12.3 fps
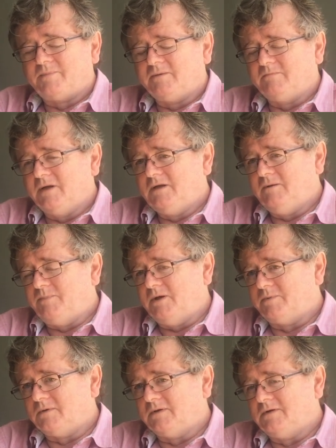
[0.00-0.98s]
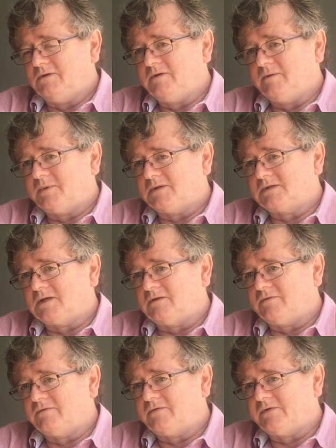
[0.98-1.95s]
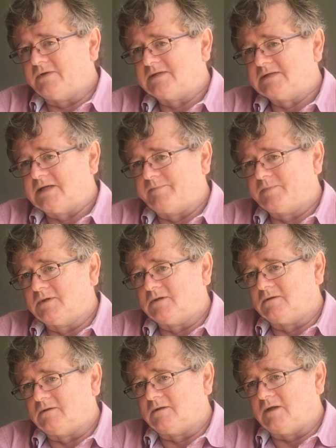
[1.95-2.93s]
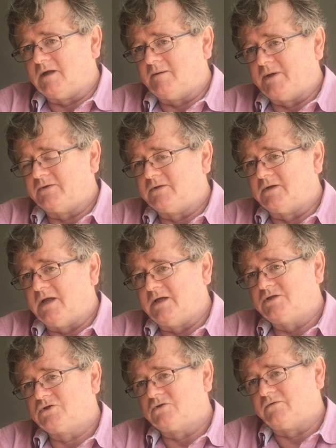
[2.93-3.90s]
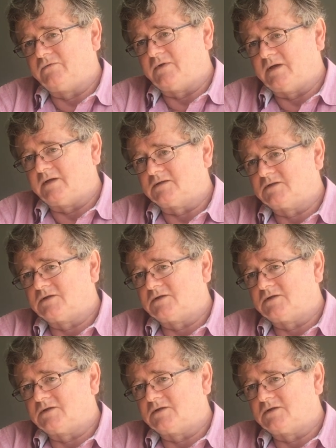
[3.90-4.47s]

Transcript: But many people, including myself, are very skeptical about the nature of that.